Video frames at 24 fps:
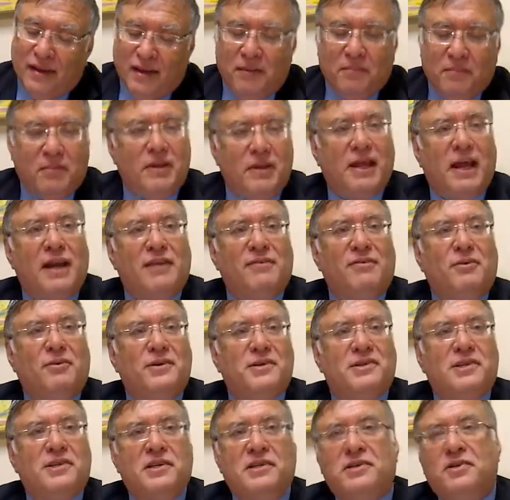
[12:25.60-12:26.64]
But not everyone
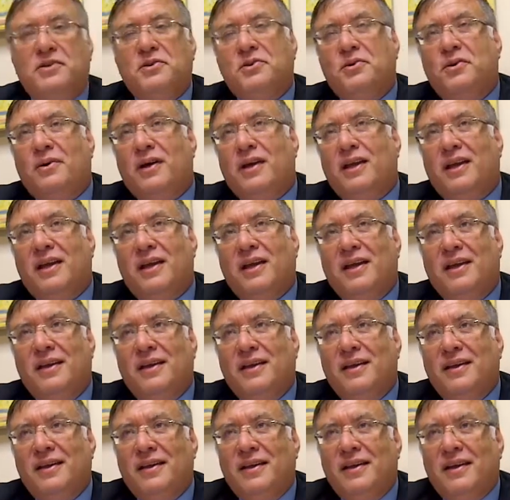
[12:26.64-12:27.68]
sees the joy.
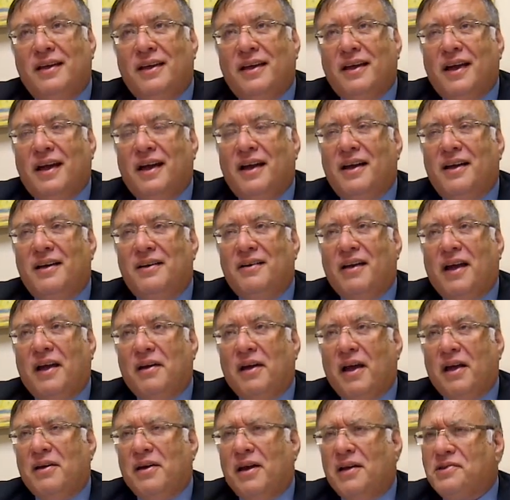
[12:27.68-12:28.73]

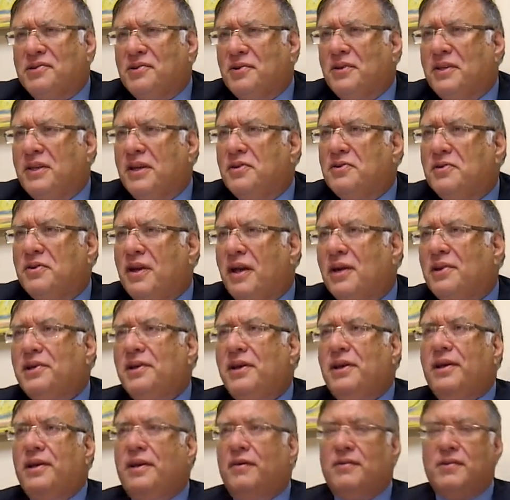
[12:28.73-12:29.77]
I saw in the
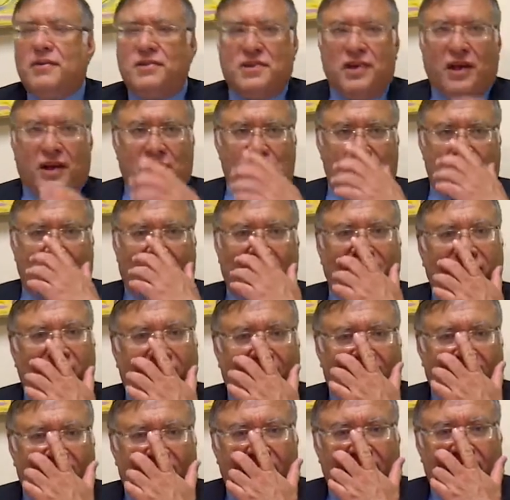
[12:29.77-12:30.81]
introduction of the Sachachava
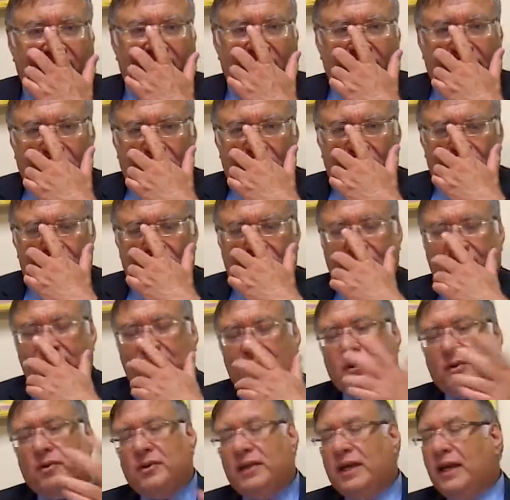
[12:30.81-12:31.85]
to a sefer
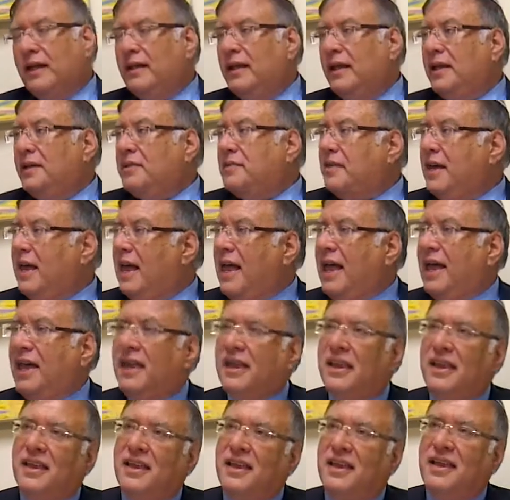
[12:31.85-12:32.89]
called Eglei Tal,
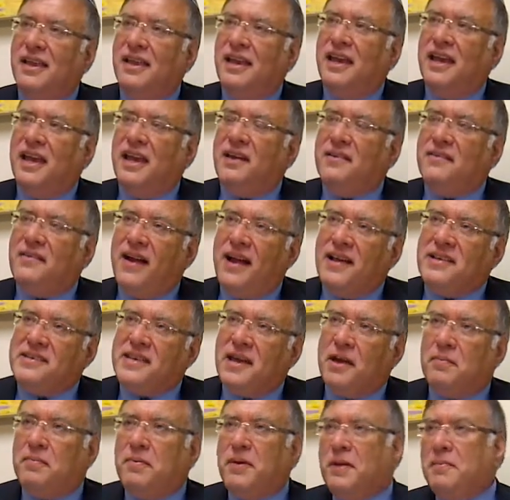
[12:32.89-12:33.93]
he writes
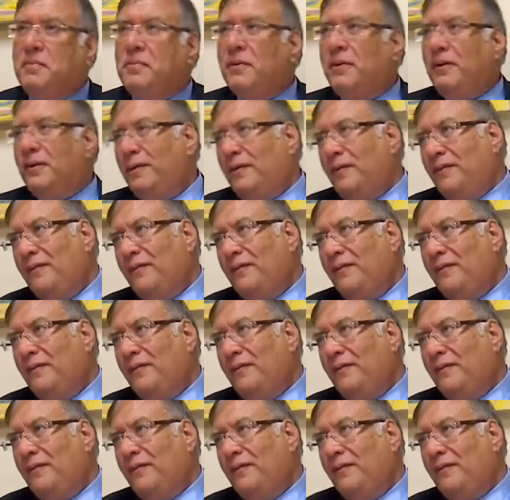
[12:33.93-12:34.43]
how people